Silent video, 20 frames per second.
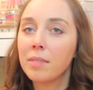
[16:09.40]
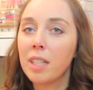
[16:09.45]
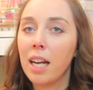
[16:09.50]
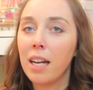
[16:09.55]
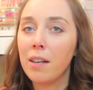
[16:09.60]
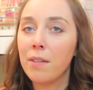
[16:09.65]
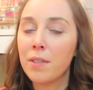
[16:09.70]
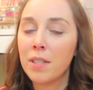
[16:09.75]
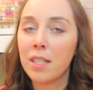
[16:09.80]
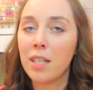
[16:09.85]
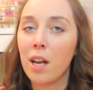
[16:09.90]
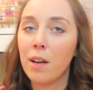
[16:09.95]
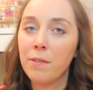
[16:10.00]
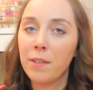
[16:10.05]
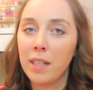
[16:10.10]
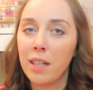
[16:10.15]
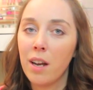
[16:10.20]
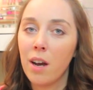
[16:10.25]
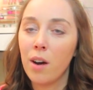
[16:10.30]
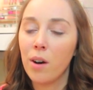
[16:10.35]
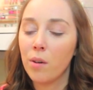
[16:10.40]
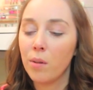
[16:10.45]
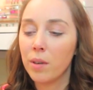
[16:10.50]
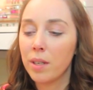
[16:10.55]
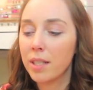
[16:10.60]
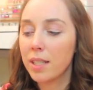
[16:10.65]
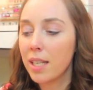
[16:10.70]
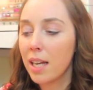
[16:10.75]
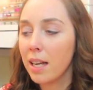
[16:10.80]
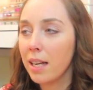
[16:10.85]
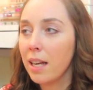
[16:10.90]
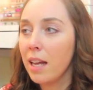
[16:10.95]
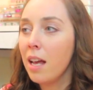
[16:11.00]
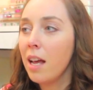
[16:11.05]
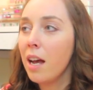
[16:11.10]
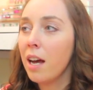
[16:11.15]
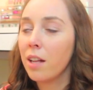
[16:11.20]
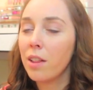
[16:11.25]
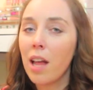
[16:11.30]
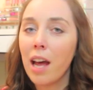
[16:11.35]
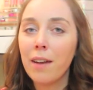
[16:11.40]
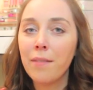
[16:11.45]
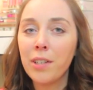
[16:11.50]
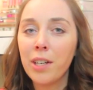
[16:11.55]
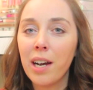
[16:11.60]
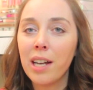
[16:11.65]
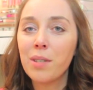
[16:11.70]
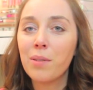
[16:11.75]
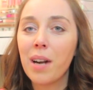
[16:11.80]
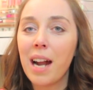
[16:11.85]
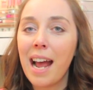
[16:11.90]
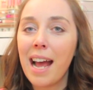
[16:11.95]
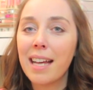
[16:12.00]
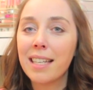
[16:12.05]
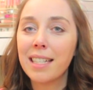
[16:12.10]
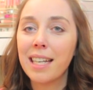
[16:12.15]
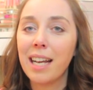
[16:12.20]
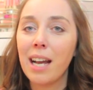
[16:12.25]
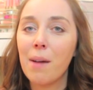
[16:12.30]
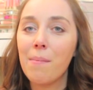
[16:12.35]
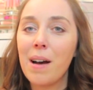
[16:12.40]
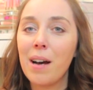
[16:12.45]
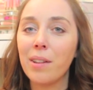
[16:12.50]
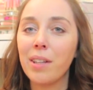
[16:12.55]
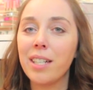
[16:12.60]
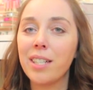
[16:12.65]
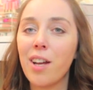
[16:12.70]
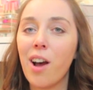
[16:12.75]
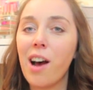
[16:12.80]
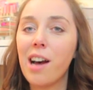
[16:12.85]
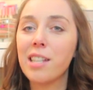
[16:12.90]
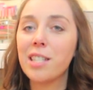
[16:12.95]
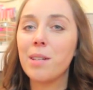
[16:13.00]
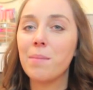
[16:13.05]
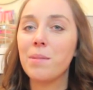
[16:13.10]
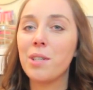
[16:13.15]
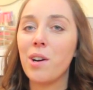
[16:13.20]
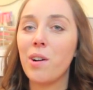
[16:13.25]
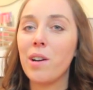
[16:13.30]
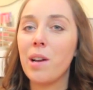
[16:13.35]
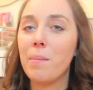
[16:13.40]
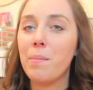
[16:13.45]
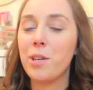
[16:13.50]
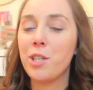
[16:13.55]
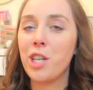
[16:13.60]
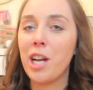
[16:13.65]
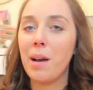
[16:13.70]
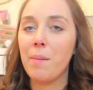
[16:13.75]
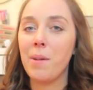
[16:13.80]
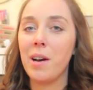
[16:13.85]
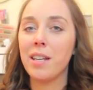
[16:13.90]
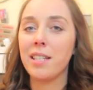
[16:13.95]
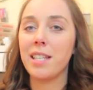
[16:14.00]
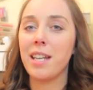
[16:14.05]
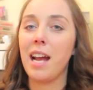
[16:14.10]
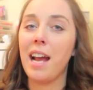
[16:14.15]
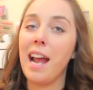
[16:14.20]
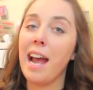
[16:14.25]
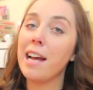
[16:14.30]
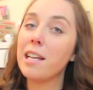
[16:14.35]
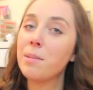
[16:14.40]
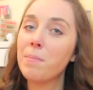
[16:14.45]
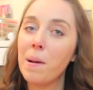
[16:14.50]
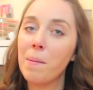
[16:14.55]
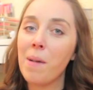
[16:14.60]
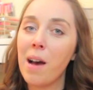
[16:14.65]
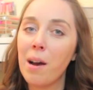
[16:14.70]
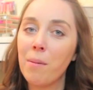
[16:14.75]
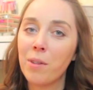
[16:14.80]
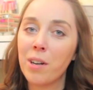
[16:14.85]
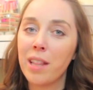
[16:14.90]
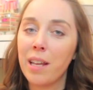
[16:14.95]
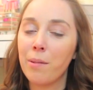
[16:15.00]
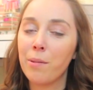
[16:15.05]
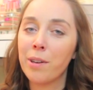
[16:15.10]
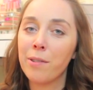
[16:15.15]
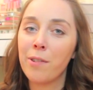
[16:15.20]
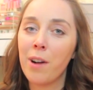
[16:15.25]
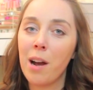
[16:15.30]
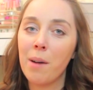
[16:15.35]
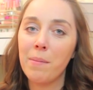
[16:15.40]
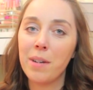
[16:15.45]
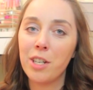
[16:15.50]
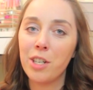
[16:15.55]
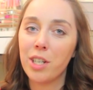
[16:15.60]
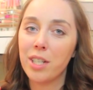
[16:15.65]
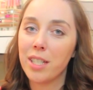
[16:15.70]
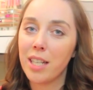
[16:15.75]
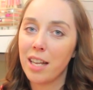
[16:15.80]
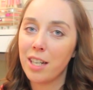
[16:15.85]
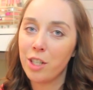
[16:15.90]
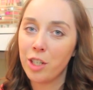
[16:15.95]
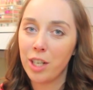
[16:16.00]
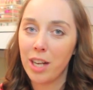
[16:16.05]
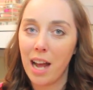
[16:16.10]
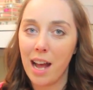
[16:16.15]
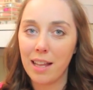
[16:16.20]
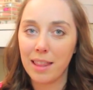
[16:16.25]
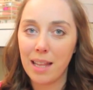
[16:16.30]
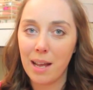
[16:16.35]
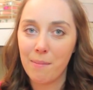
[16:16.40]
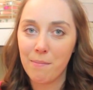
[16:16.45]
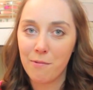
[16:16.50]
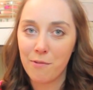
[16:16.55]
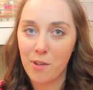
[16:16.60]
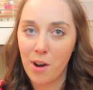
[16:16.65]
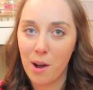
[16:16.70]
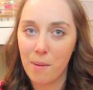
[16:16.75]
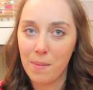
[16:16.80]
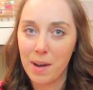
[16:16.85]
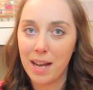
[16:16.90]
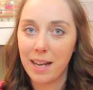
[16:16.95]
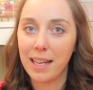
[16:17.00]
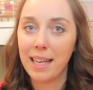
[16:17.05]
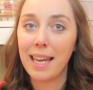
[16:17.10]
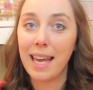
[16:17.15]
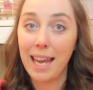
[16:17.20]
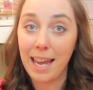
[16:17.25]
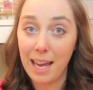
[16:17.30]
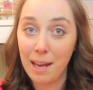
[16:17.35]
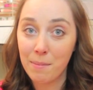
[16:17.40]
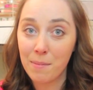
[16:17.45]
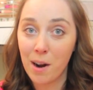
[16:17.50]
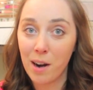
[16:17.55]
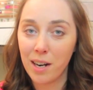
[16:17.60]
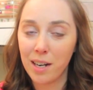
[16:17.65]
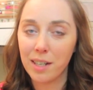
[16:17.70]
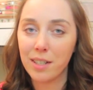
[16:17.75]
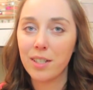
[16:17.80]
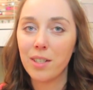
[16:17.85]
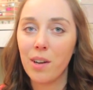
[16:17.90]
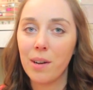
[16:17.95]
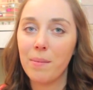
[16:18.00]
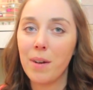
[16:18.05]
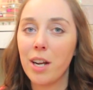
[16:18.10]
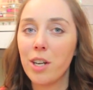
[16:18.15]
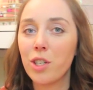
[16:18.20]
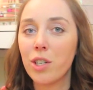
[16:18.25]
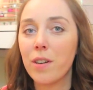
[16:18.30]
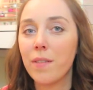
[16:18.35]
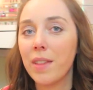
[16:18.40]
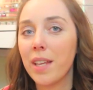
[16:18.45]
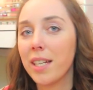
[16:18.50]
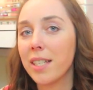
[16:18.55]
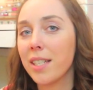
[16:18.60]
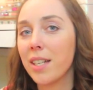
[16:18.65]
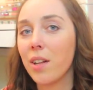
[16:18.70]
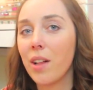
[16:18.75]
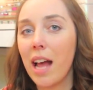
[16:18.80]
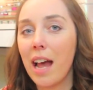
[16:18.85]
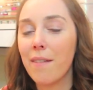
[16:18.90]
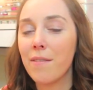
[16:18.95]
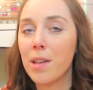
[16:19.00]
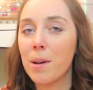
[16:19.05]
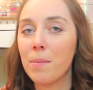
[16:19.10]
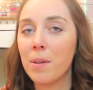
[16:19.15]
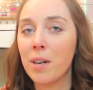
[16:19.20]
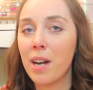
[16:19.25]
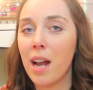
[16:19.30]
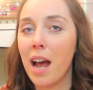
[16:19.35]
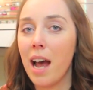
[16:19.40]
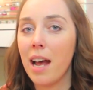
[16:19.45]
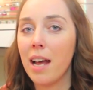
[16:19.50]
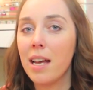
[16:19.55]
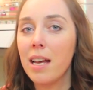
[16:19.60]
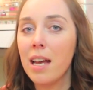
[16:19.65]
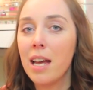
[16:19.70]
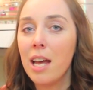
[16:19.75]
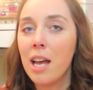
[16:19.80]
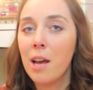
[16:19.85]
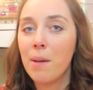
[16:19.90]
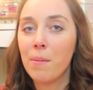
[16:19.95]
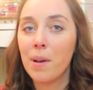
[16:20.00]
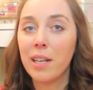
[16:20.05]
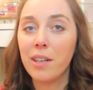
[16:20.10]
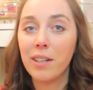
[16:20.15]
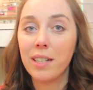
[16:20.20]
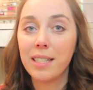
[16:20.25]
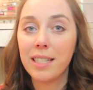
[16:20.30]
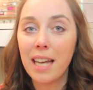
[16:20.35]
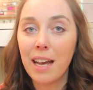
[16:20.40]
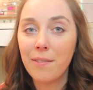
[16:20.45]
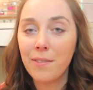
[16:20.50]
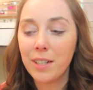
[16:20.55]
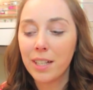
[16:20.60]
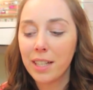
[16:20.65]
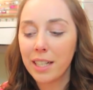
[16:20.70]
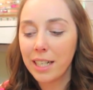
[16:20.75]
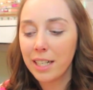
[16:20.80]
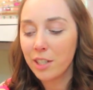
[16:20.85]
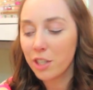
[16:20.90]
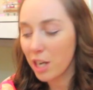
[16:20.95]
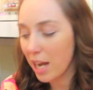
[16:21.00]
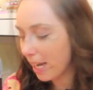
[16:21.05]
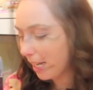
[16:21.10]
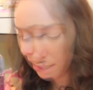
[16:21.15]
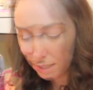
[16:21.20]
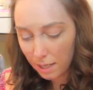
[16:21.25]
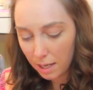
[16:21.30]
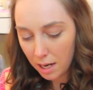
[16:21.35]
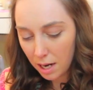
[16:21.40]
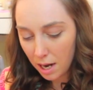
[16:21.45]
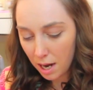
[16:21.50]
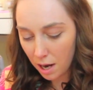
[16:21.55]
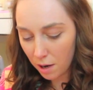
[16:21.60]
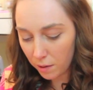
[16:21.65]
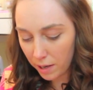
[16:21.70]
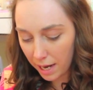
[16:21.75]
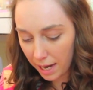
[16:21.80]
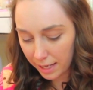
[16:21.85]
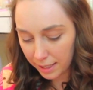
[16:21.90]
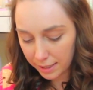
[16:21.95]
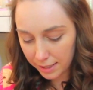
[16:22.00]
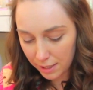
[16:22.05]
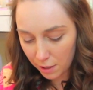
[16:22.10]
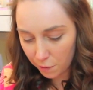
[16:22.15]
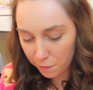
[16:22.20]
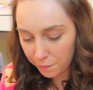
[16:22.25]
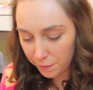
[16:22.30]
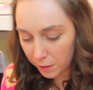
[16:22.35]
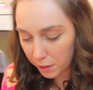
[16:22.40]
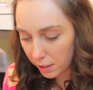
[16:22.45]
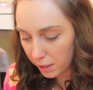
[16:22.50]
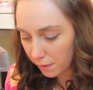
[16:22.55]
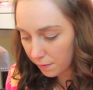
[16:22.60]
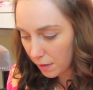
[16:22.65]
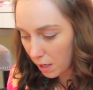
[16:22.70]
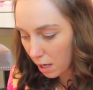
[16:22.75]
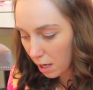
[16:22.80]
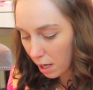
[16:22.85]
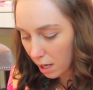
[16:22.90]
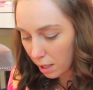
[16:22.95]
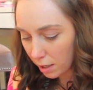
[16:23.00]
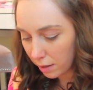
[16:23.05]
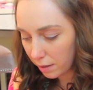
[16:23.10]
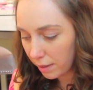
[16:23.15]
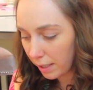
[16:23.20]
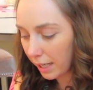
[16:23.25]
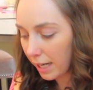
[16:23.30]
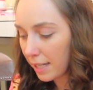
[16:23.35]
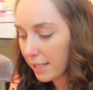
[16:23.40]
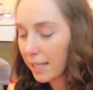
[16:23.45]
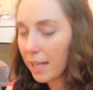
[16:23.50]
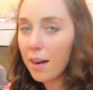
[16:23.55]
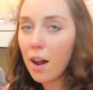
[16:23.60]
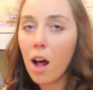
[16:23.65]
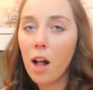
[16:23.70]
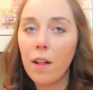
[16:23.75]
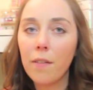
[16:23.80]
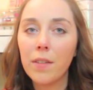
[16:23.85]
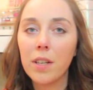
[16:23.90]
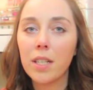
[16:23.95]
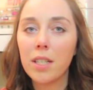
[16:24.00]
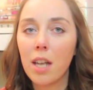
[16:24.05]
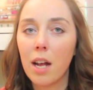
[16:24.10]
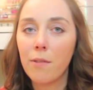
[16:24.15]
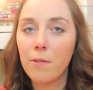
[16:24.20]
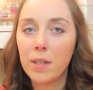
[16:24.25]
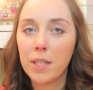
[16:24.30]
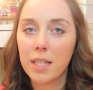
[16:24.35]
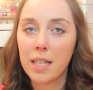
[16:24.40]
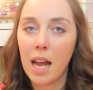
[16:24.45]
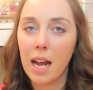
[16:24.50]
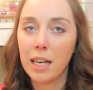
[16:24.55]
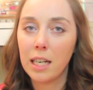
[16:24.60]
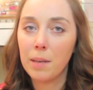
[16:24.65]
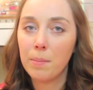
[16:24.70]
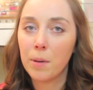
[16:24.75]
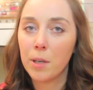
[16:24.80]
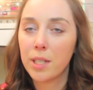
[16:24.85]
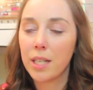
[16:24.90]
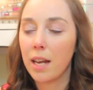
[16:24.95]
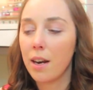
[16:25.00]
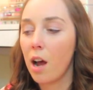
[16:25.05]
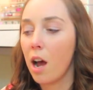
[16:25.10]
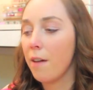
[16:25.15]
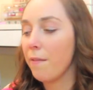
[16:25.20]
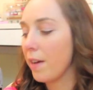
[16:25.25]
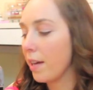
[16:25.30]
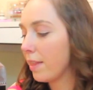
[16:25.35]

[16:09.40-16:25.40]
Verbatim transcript: kind of stuffy nose. A lot of you guys were asking about these awesome donut pajamas, and I asked my mom where they were from, and she said she got them from Kmart, so I'm not sure if they still have them or not, but you could definitely check it out. Okay, so first of all, like I said, all of this stuff was ninety percent off.